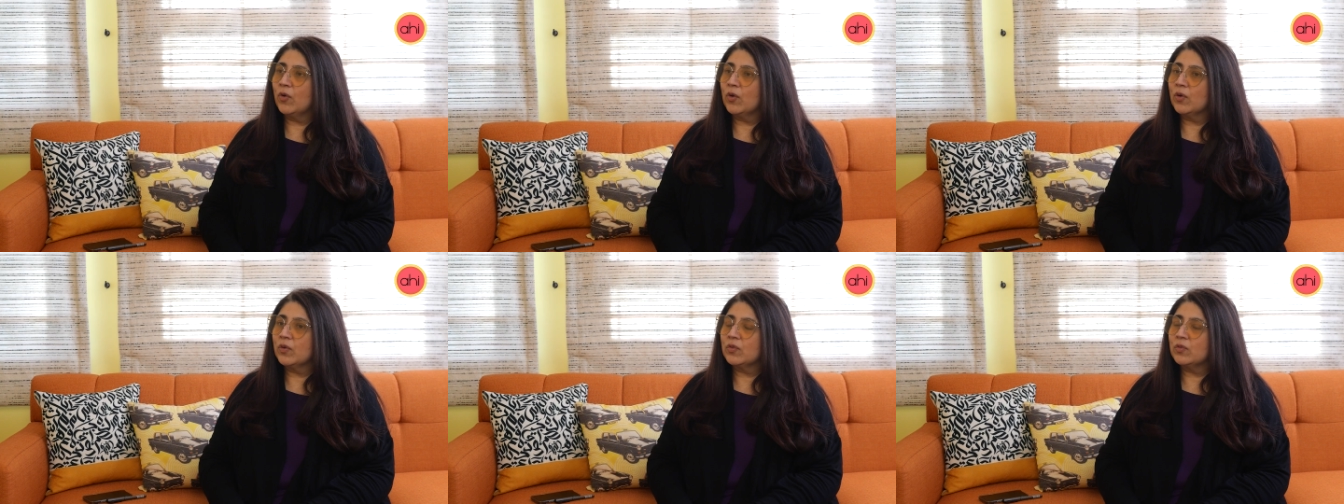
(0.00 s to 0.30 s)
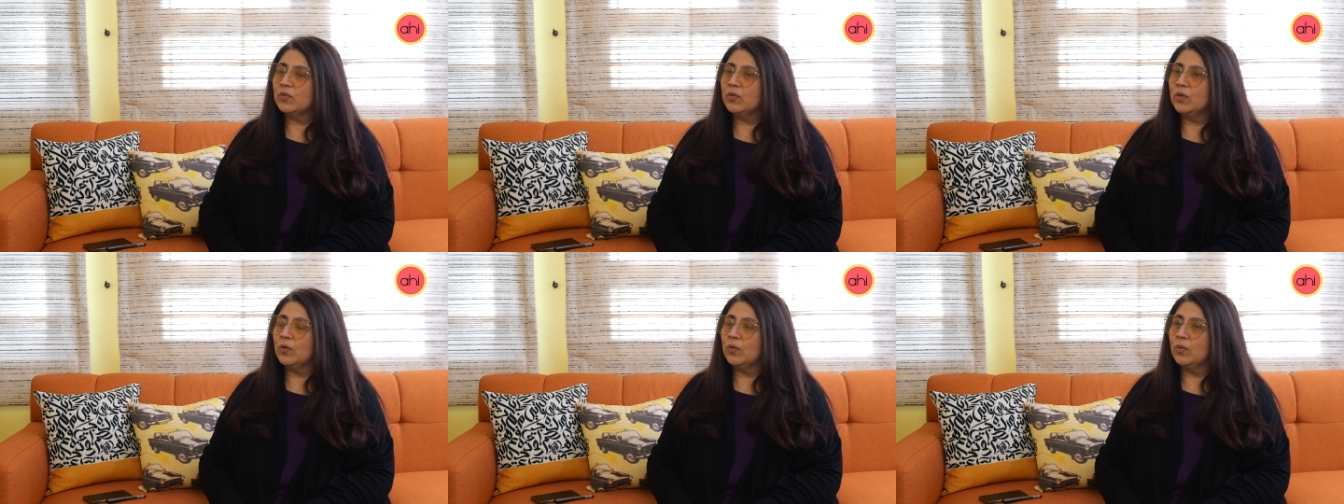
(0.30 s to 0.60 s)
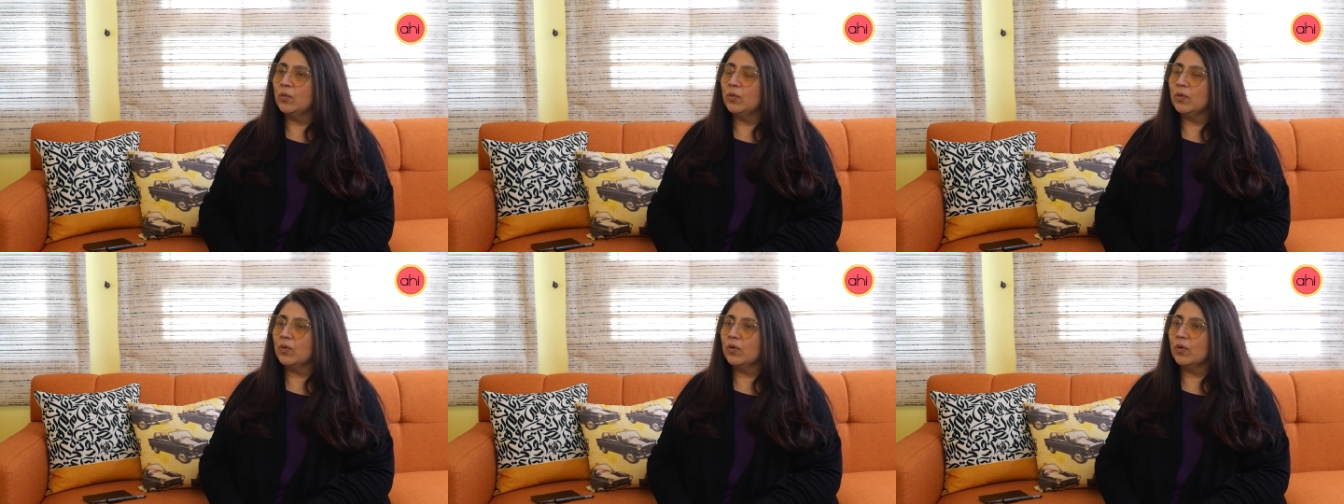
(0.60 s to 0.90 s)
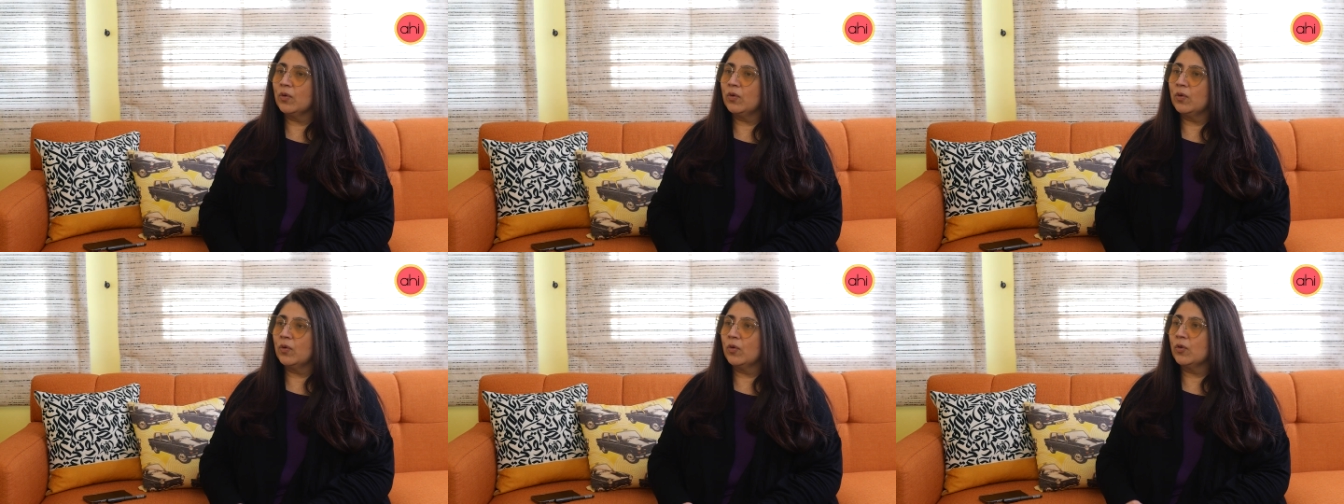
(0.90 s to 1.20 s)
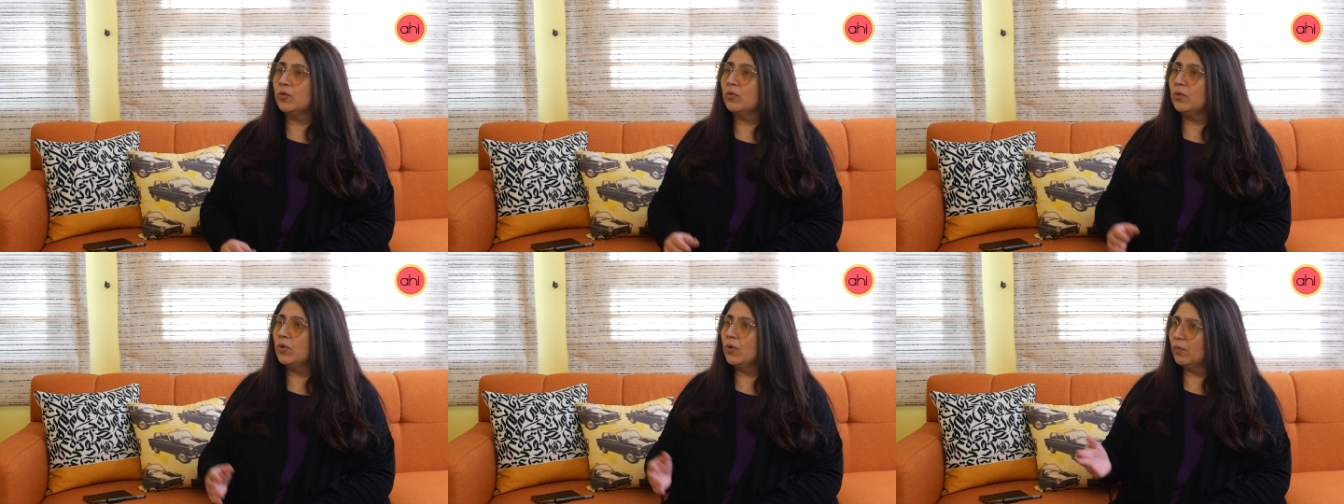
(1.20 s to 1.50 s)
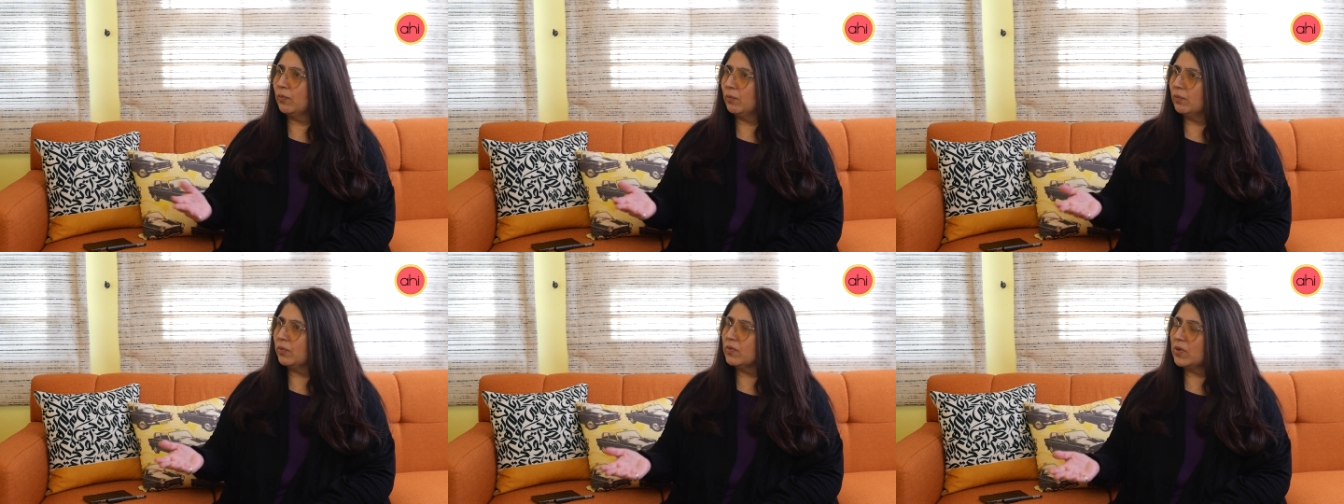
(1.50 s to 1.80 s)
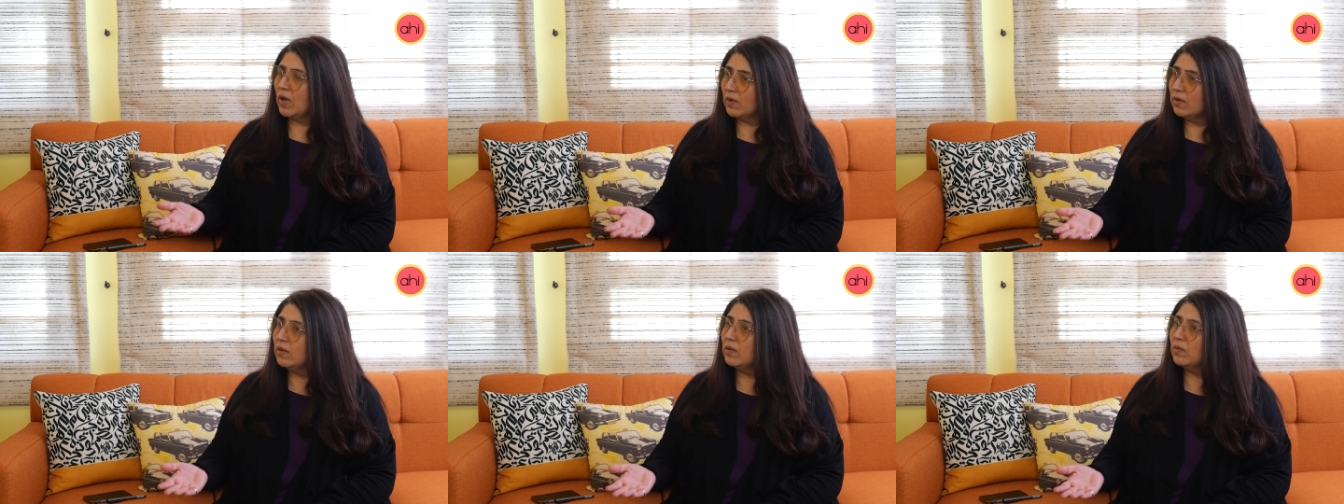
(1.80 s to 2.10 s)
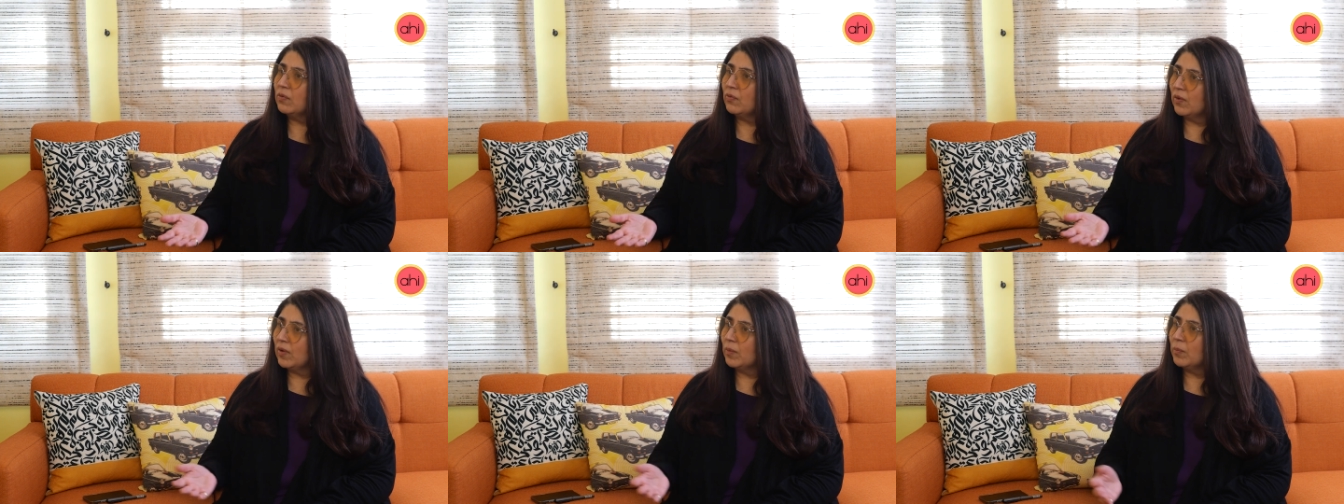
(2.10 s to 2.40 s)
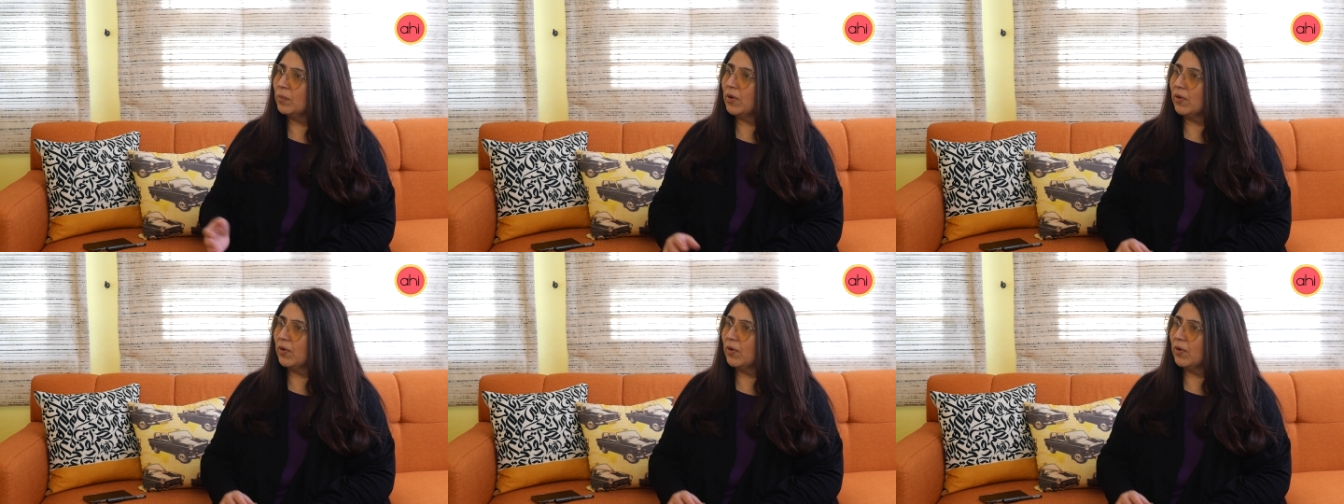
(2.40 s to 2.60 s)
course, you've studied film